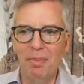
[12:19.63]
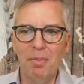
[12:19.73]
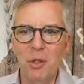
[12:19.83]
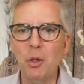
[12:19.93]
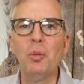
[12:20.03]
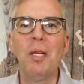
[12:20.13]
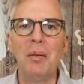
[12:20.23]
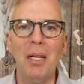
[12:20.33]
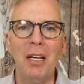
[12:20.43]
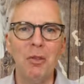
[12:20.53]
social
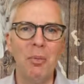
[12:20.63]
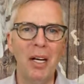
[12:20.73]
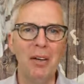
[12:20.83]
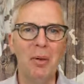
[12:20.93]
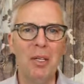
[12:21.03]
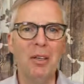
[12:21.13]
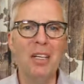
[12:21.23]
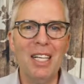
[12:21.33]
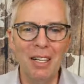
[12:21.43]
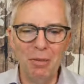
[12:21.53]
media platform that I really
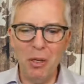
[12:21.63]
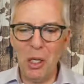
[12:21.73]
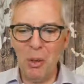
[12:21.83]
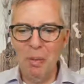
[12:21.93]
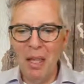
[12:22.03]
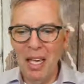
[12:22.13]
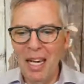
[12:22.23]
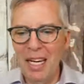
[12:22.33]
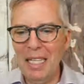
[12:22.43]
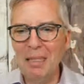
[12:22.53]
kind of follow.
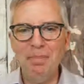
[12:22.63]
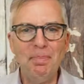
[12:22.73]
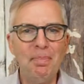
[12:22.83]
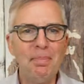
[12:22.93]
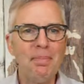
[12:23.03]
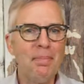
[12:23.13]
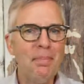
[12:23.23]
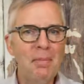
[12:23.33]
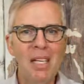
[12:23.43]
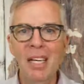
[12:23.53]

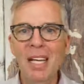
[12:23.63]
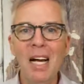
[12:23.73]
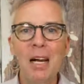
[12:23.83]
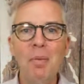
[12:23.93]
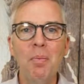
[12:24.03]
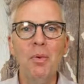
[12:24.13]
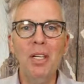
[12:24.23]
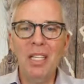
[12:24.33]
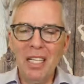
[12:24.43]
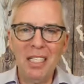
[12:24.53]
And hey, I am
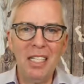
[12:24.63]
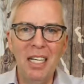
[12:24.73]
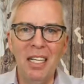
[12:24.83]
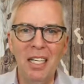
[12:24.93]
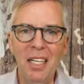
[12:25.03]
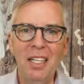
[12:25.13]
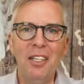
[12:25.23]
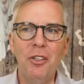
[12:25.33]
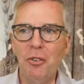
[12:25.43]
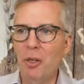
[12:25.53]
really excited
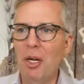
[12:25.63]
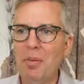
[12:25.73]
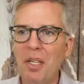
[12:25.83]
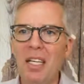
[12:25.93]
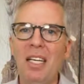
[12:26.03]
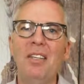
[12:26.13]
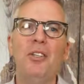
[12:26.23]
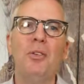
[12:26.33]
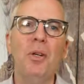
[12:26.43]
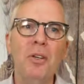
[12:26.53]
that you've shown up today,
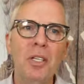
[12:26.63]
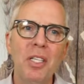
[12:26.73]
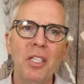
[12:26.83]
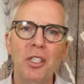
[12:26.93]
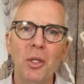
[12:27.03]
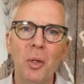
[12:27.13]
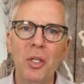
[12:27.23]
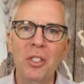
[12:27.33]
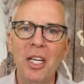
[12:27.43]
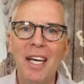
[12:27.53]
that you're interested in this
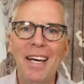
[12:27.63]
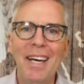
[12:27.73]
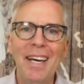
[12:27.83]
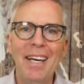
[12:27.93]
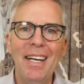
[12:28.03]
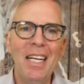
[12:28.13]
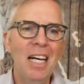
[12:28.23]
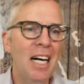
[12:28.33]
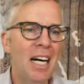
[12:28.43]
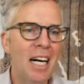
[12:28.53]
course. And
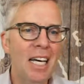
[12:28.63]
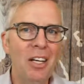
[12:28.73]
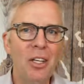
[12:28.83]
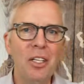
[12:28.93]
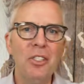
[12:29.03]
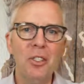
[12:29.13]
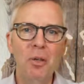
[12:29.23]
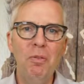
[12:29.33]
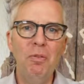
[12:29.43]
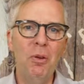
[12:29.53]
I look
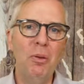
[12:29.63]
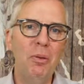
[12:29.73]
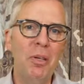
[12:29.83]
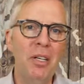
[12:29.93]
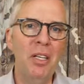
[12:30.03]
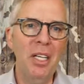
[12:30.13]
so forward